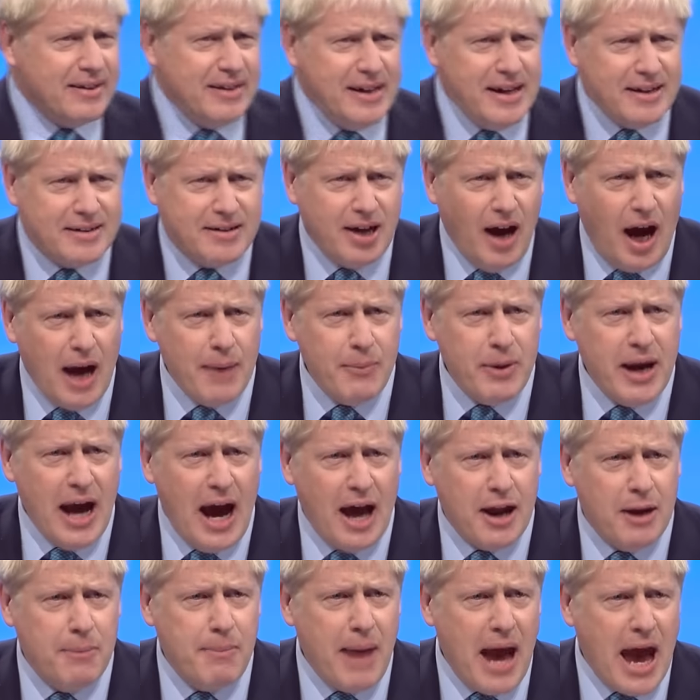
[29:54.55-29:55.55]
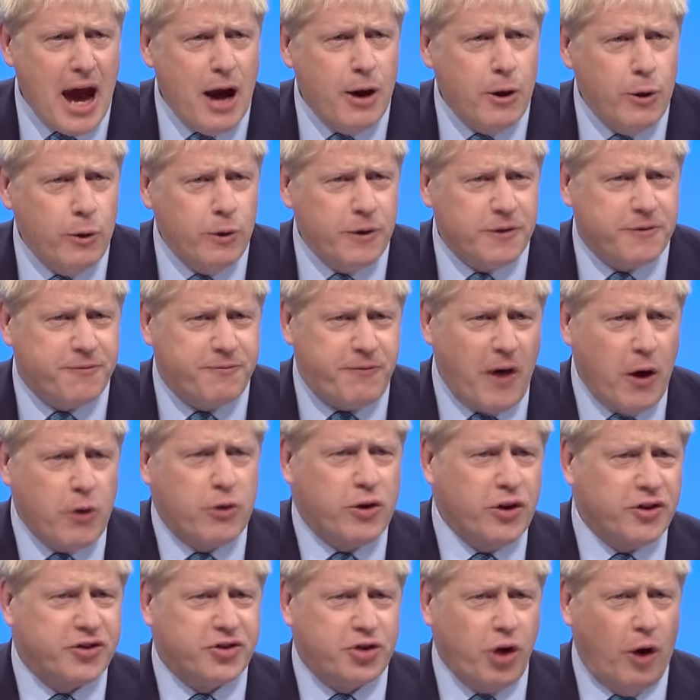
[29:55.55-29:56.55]
it time we had a mayor who is
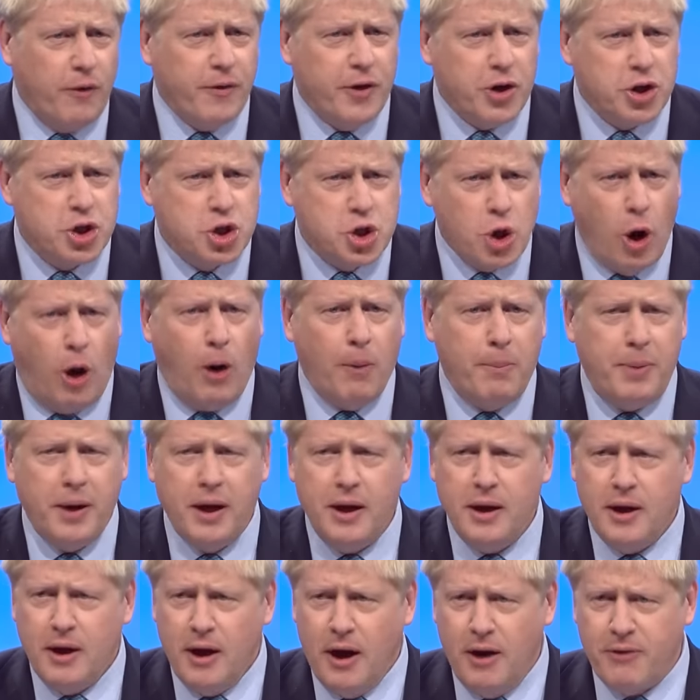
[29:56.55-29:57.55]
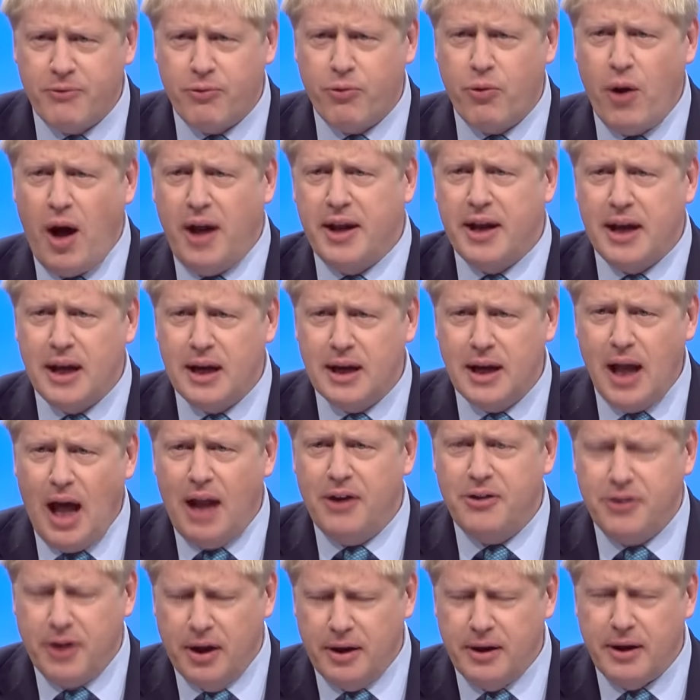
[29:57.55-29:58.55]
focused on the job of running
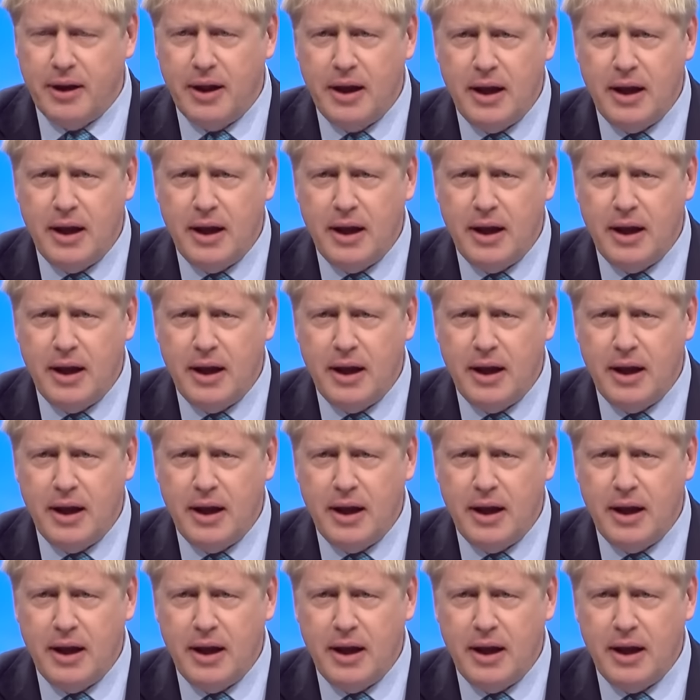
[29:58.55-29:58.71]
London?